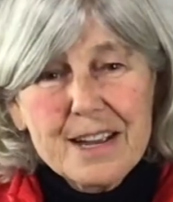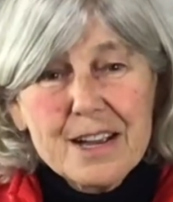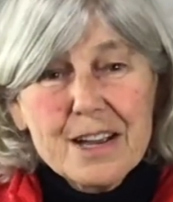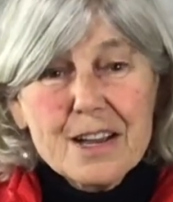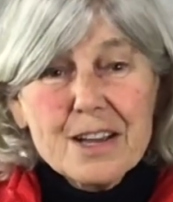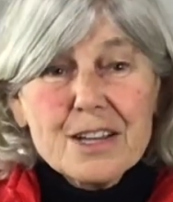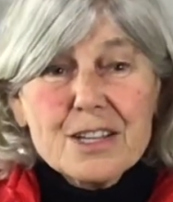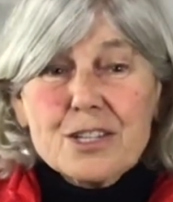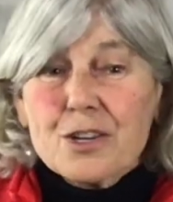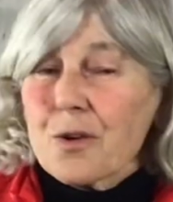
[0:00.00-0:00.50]

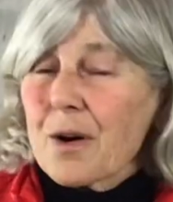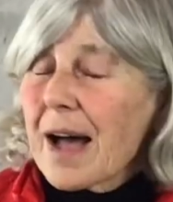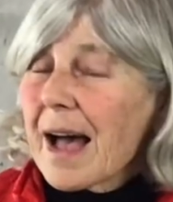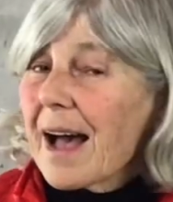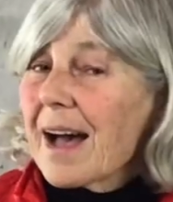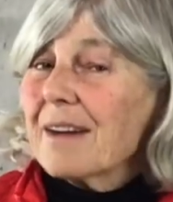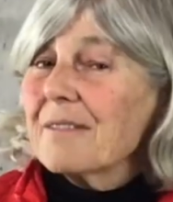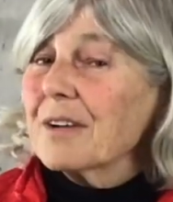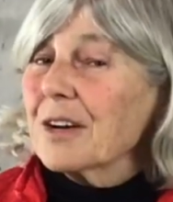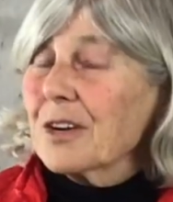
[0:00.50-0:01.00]
So
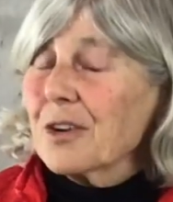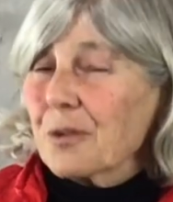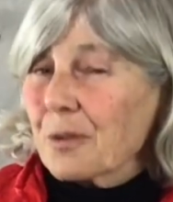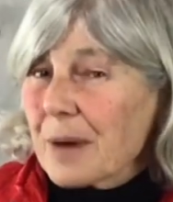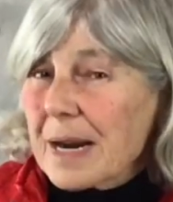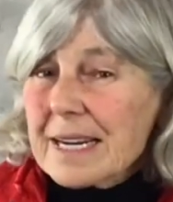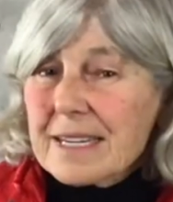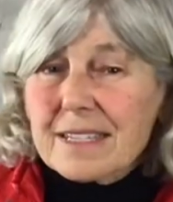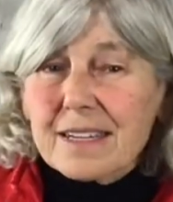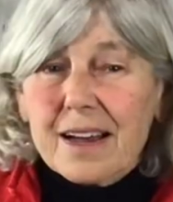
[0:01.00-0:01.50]
have a
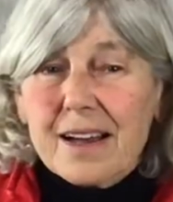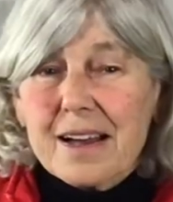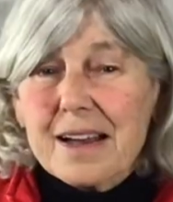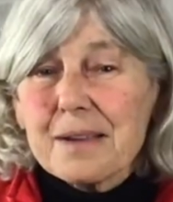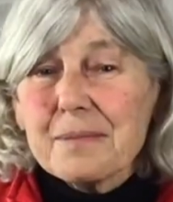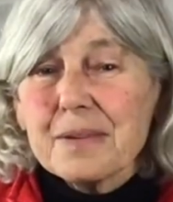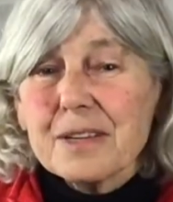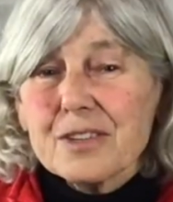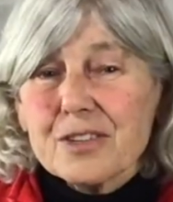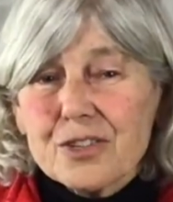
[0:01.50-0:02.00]
great
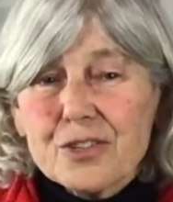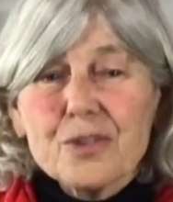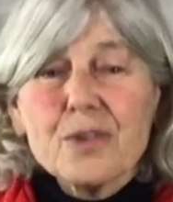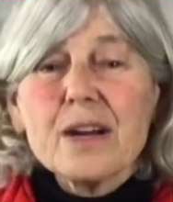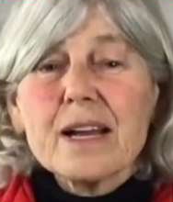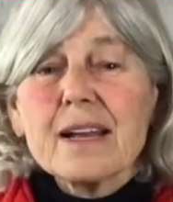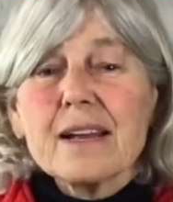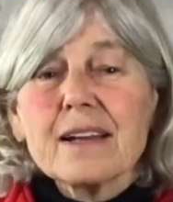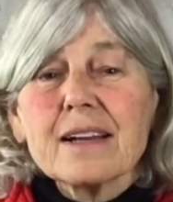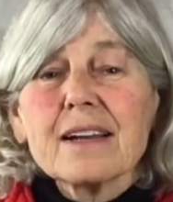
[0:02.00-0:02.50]
time
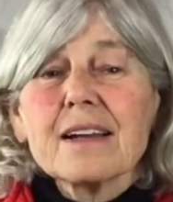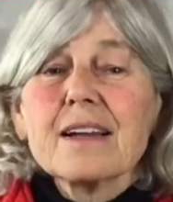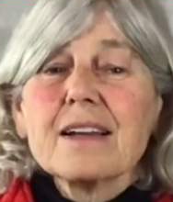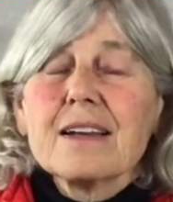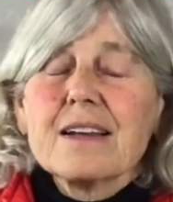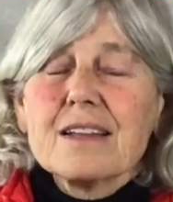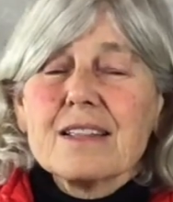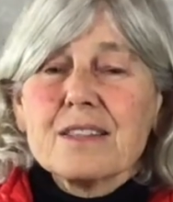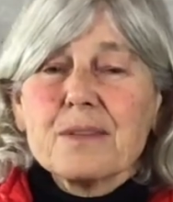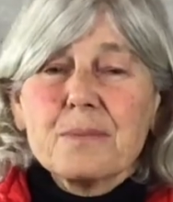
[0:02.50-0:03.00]
enjoying
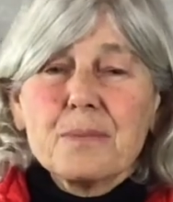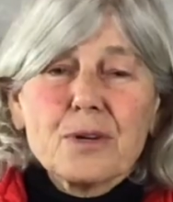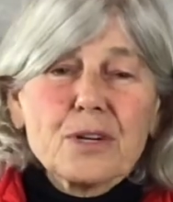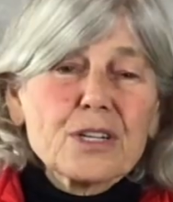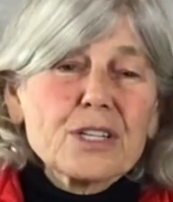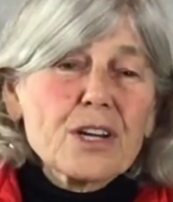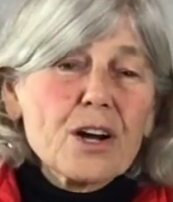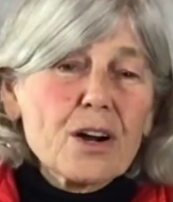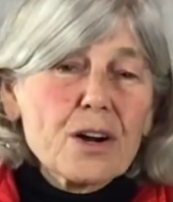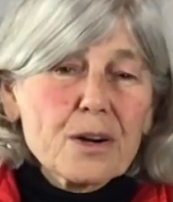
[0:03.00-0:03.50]
the
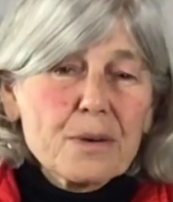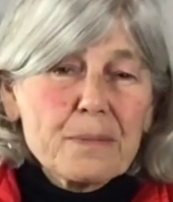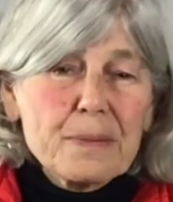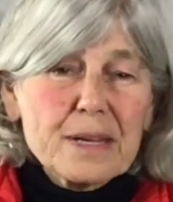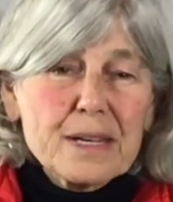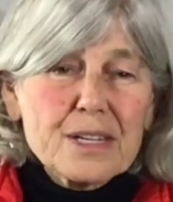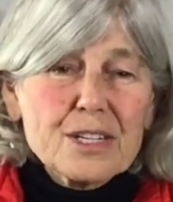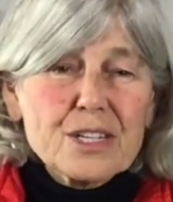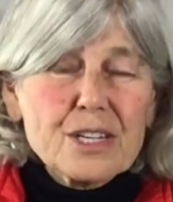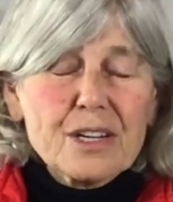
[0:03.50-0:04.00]
book Tar
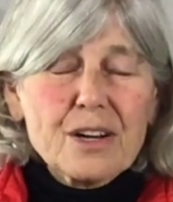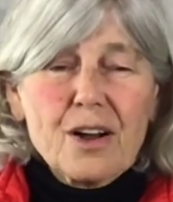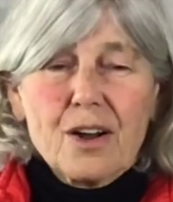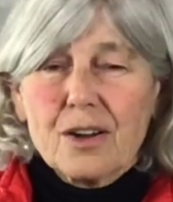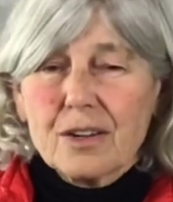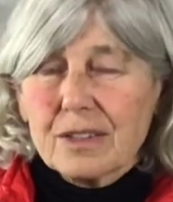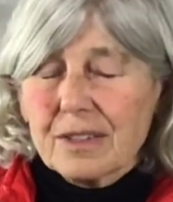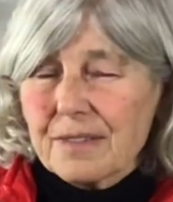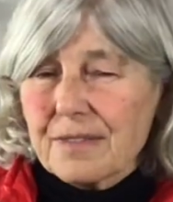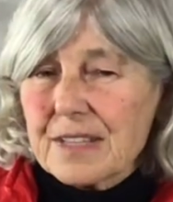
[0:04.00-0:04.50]
Beach and
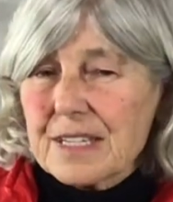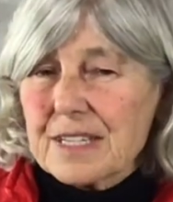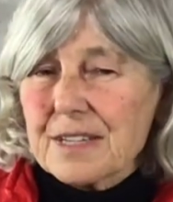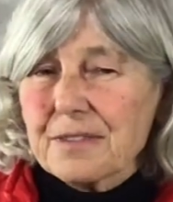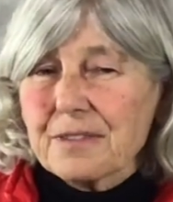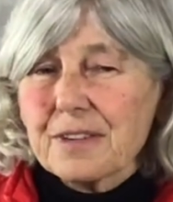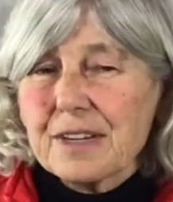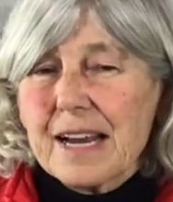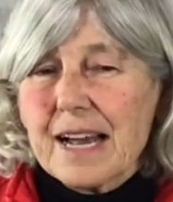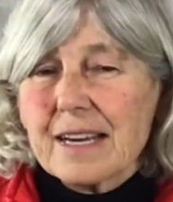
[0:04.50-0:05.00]
all of the
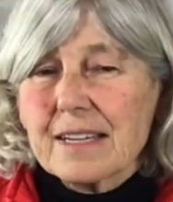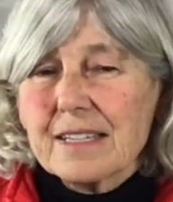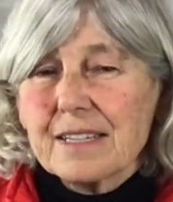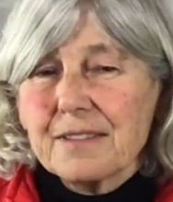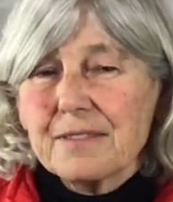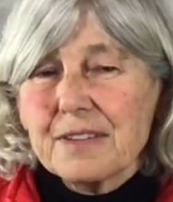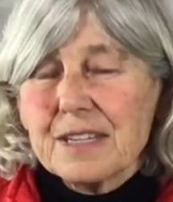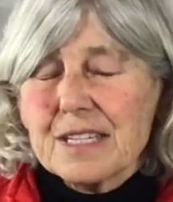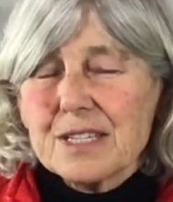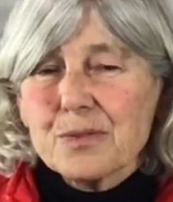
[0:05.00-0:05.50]
different
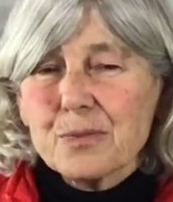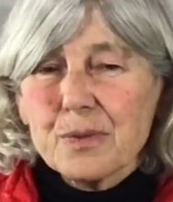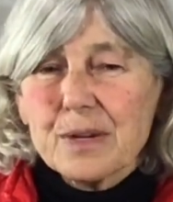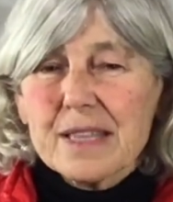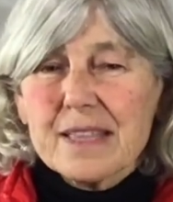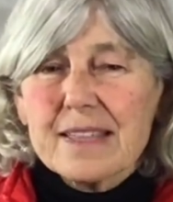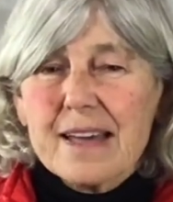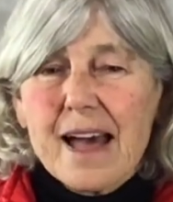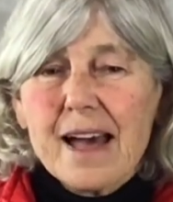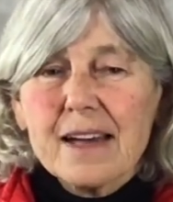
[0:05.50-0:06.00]
activities
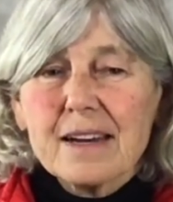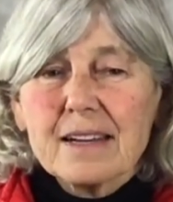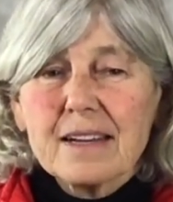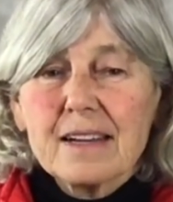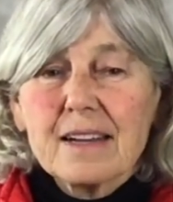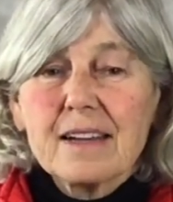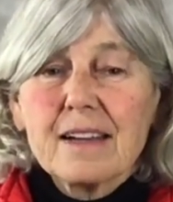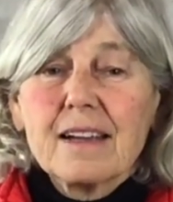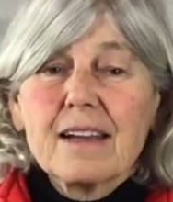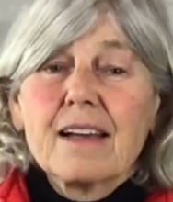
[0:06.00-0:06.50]
with that.
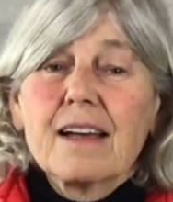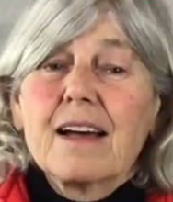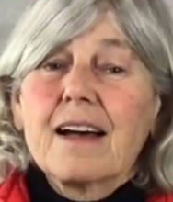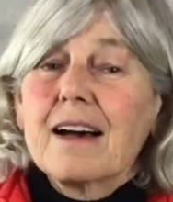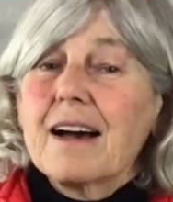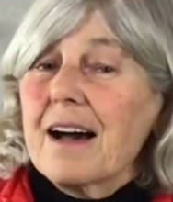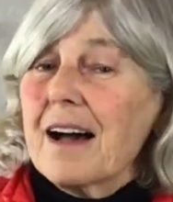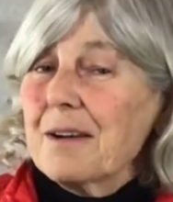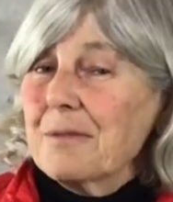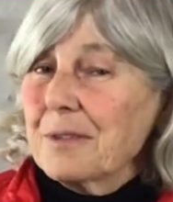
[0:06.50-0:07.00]

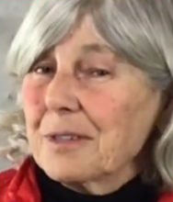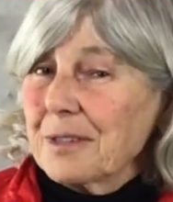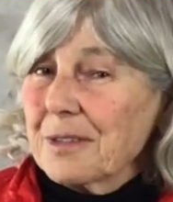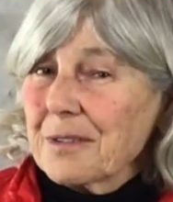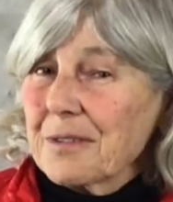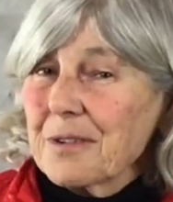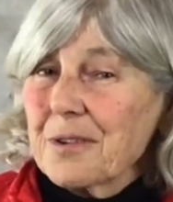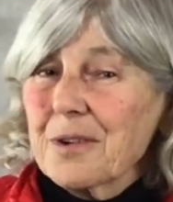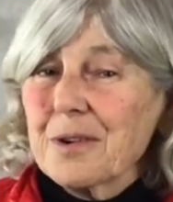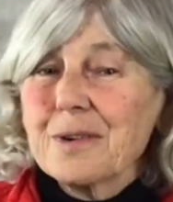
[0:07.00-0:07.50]
I will
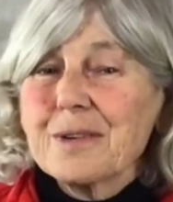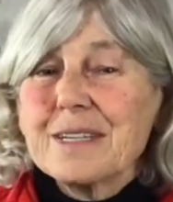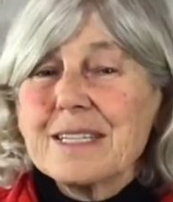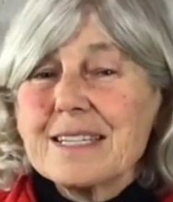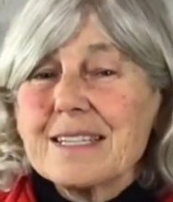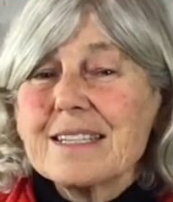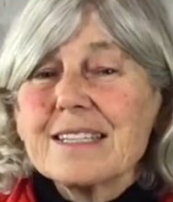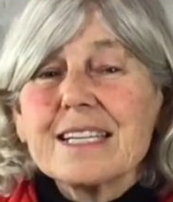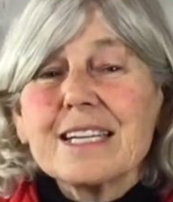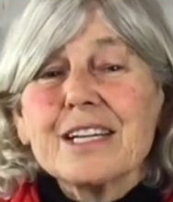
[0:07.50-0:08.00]
look forward
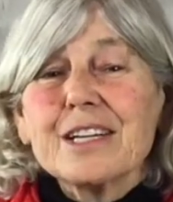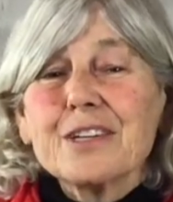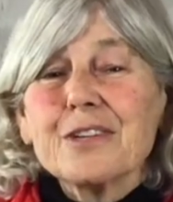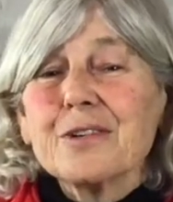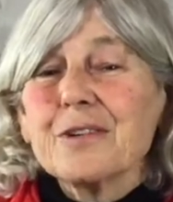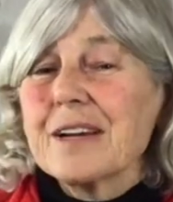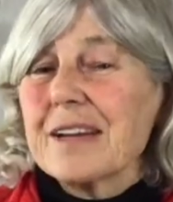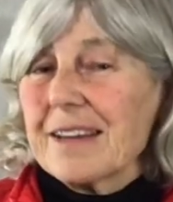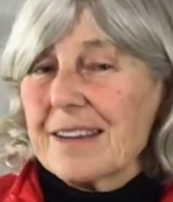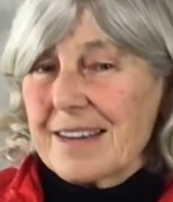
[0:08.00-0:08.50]
to seeing
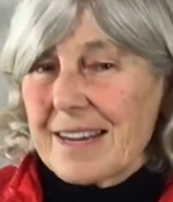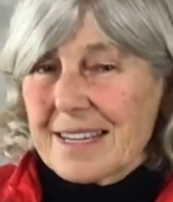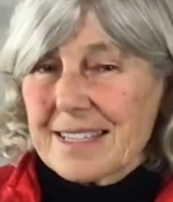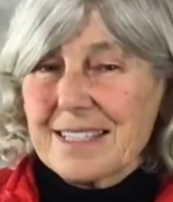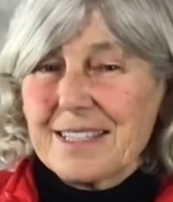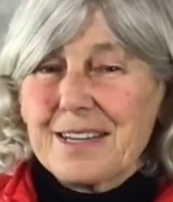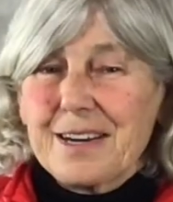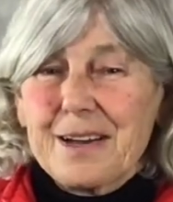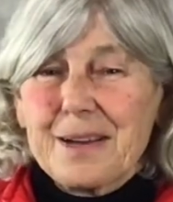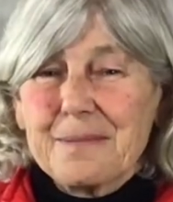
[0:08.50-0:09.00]
you again
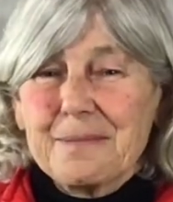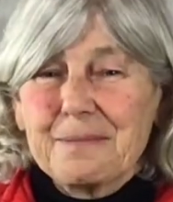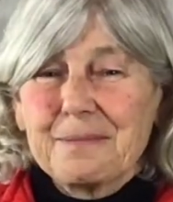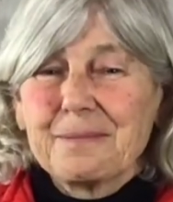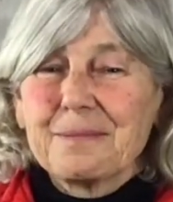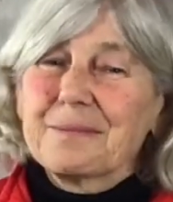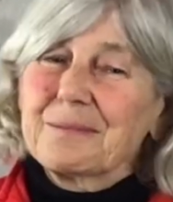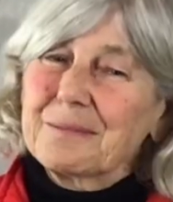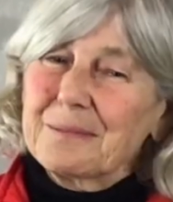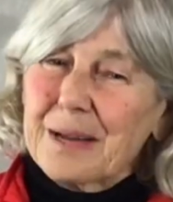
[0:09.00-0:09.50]
next time.
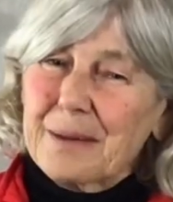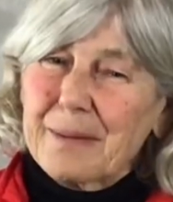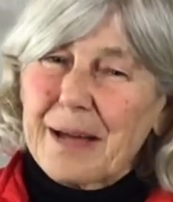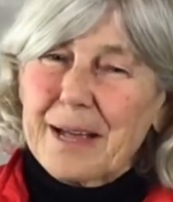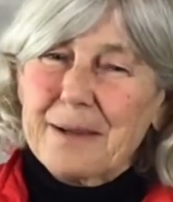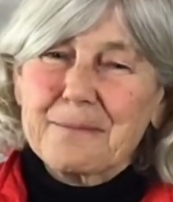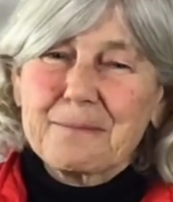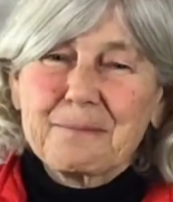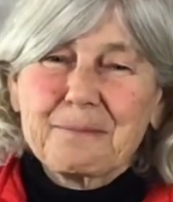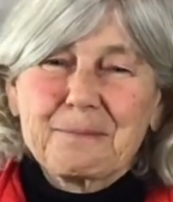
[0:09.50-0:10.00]
Bye-bye.